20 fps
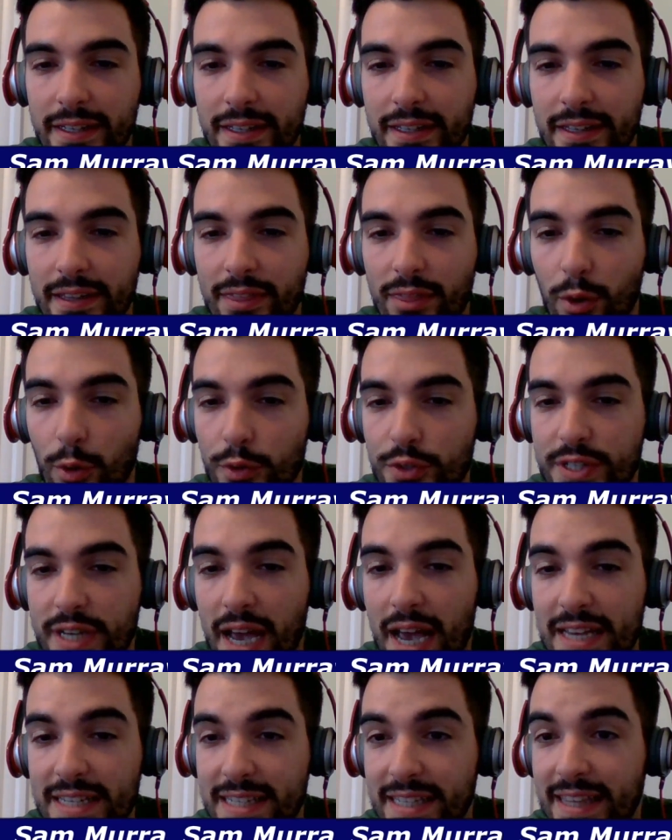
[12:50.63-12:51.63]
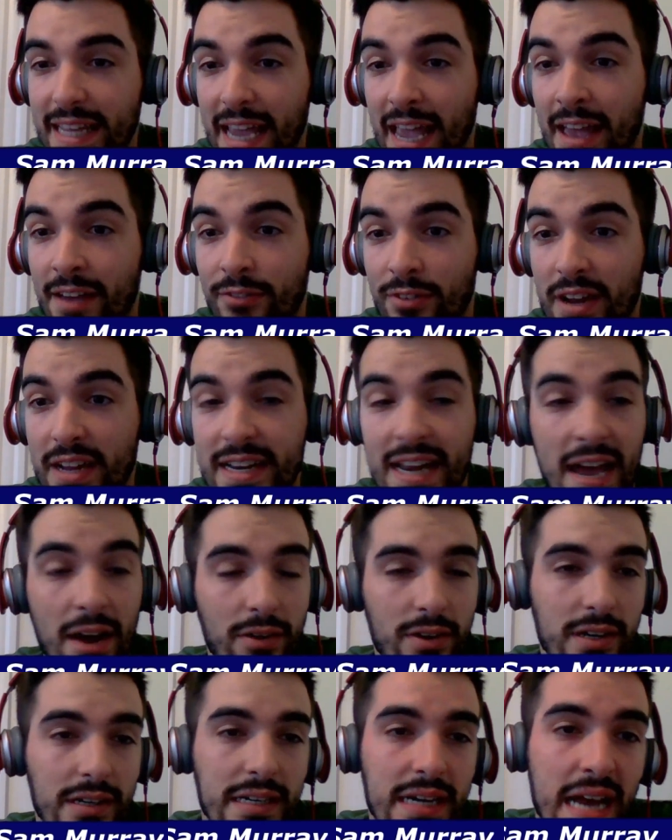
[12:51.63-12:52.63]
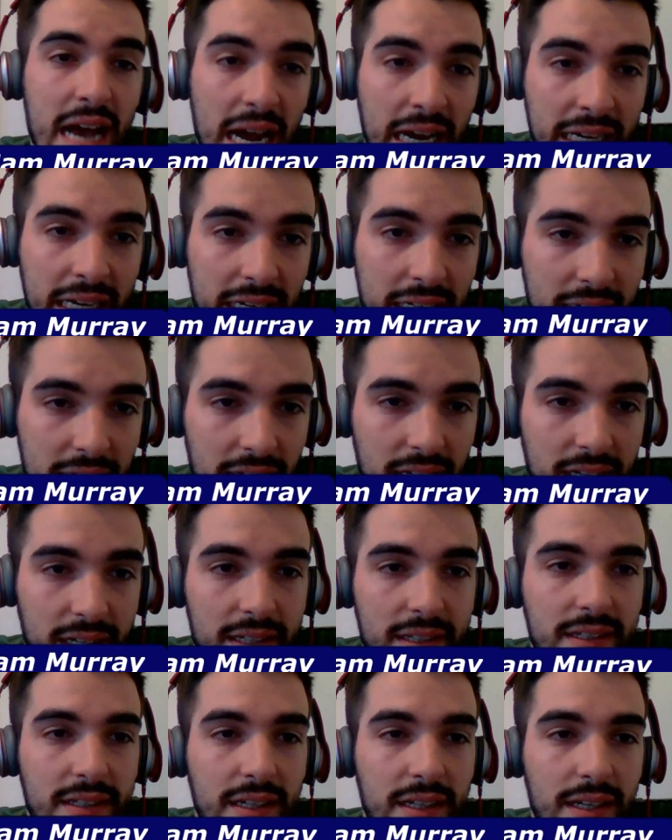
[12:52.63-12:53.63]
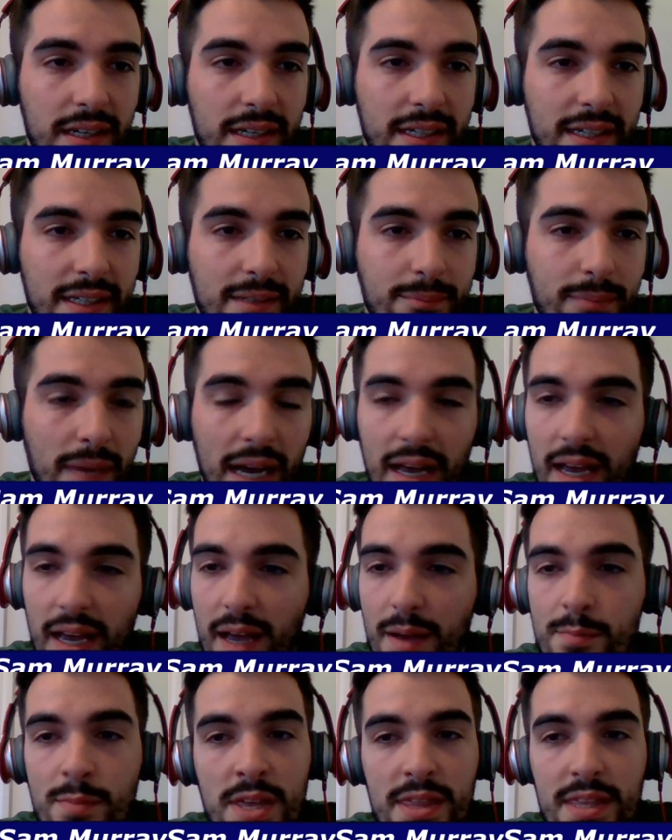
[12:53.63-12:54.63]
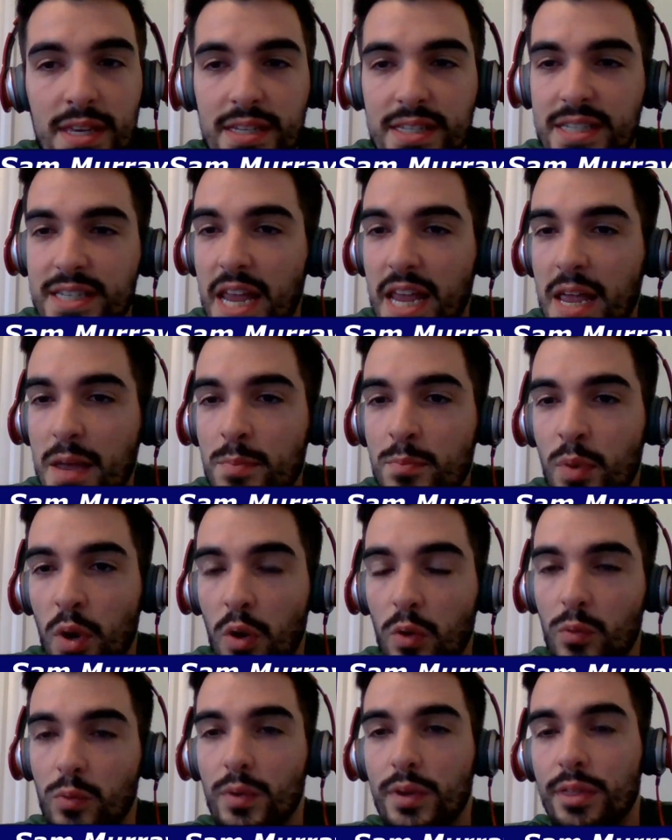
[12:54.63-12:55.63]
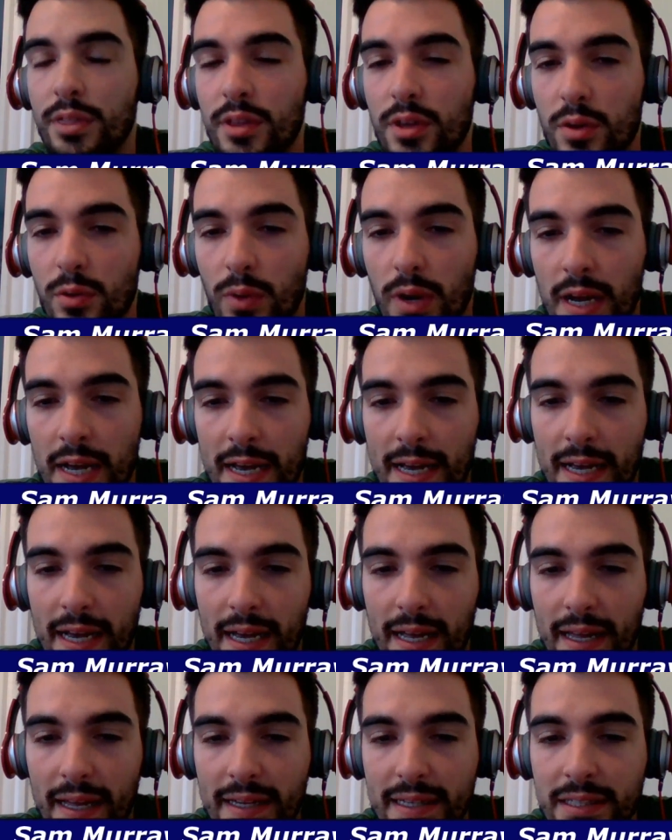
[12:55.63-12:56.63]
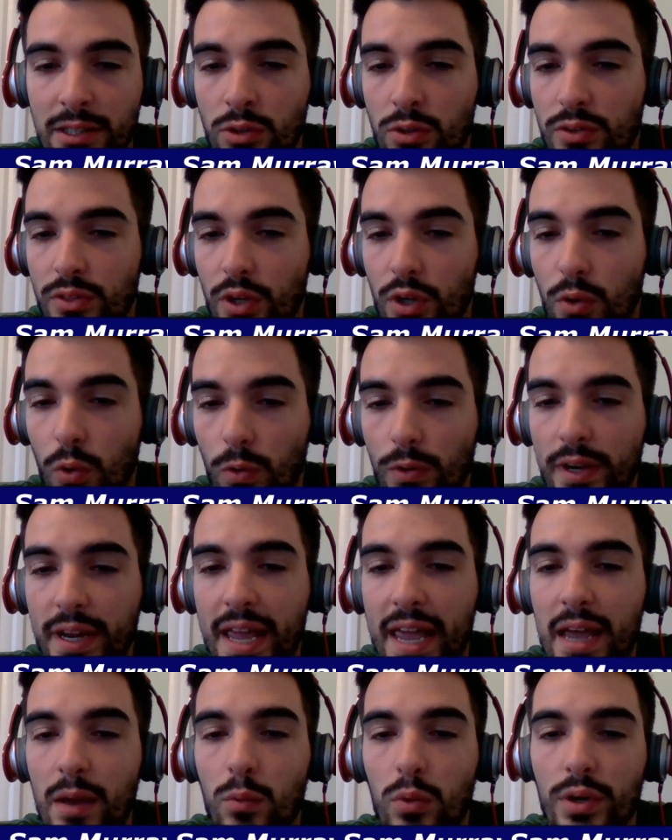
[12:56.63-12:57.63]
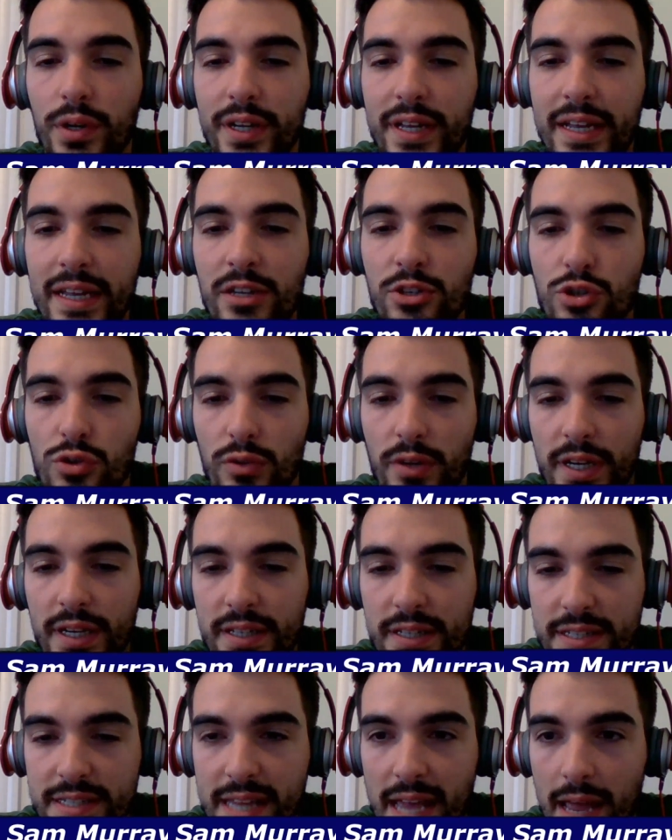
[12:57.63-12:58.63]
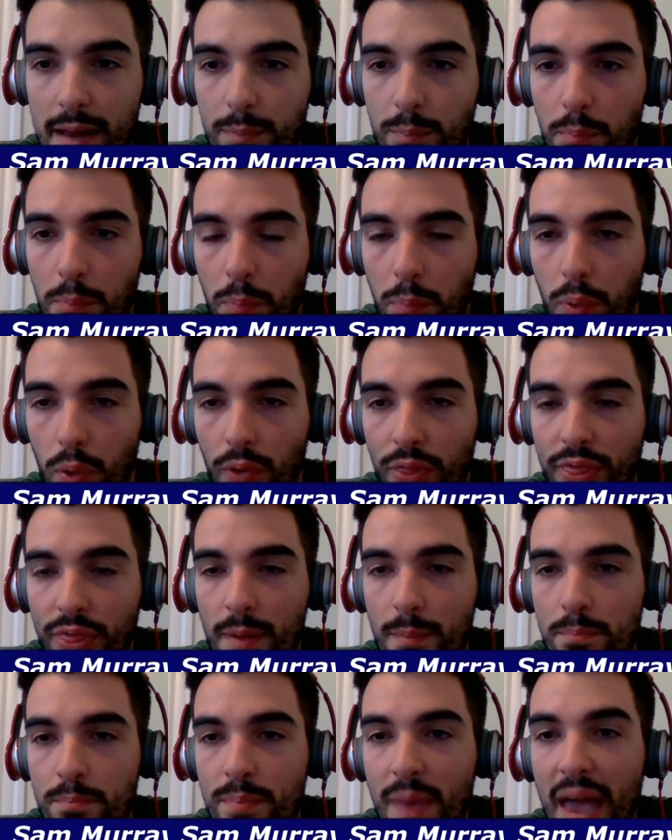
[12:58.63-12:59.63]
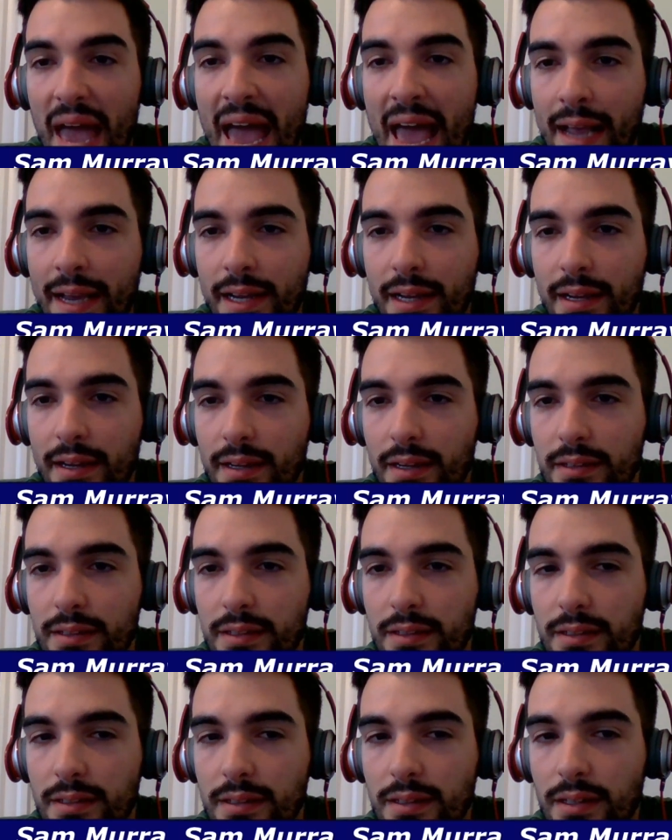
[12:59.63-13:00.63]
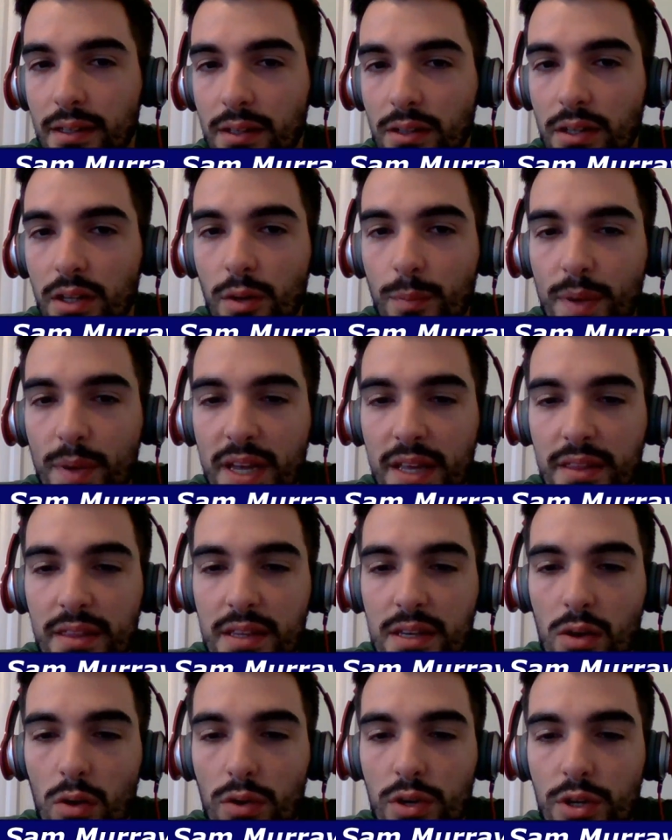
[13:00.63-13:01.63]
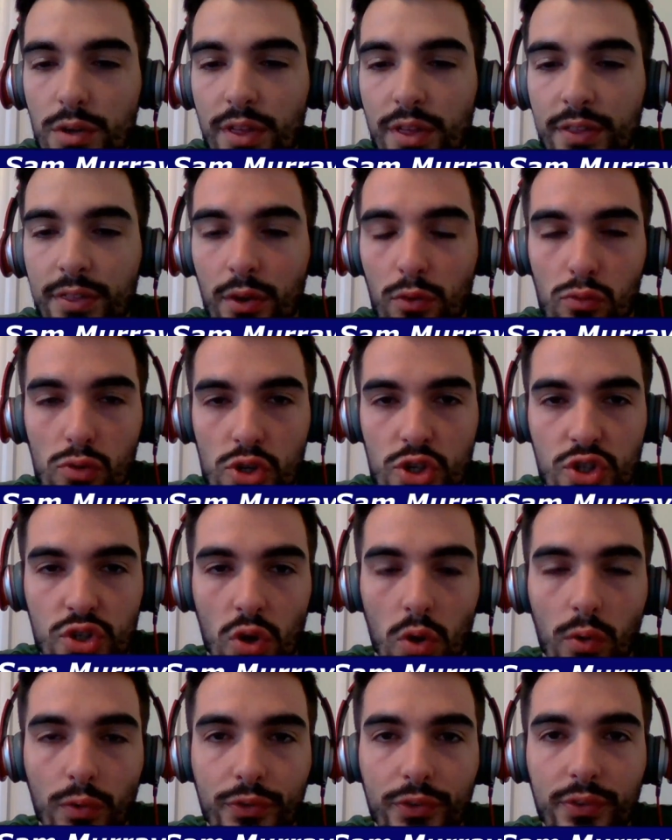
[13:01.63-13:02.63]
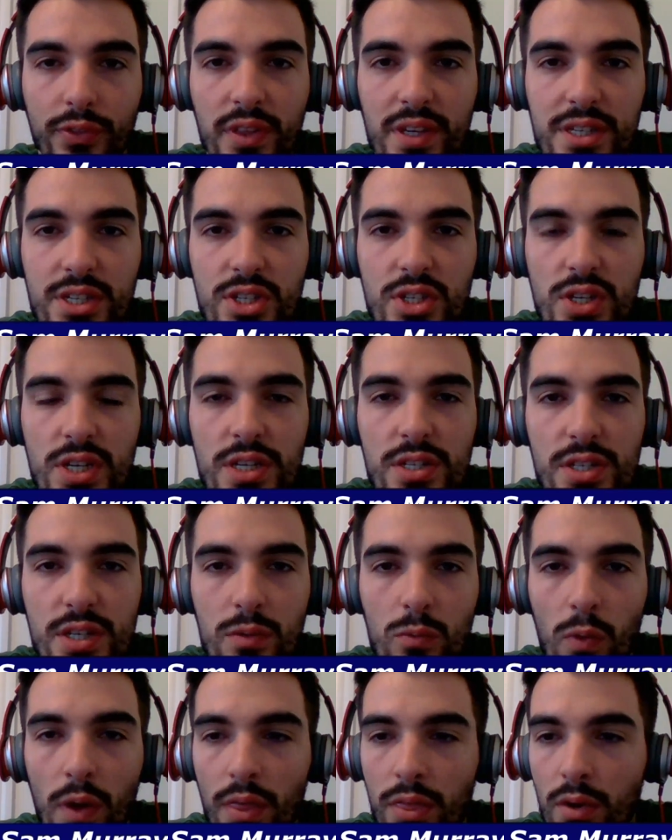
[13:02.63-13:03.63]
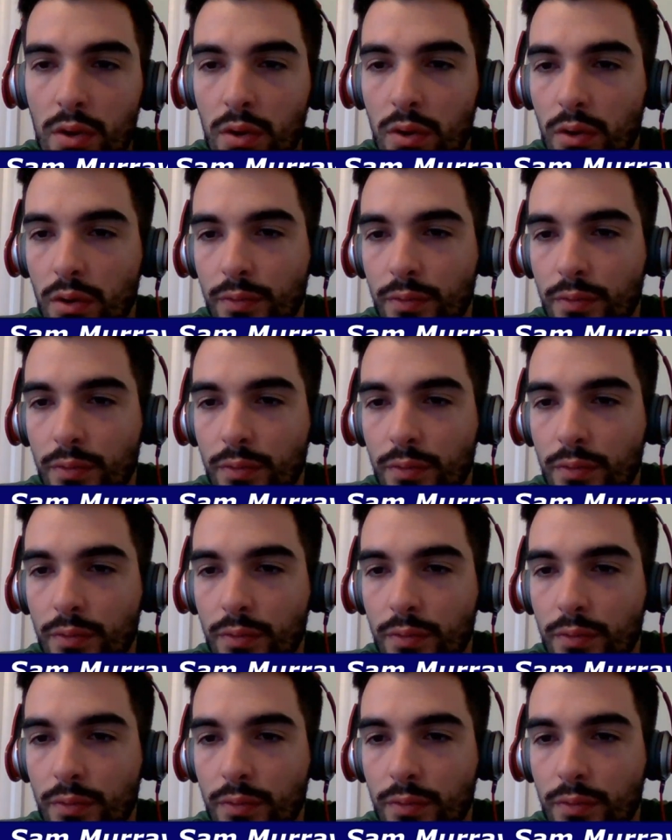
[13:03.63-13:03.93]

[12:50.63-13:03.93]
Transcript: those guys that they have right now are not going to cut it. I'm in the same boat with you. The Gordon Hayward injury, does that put them back a little bit, or do you think their result this season, whether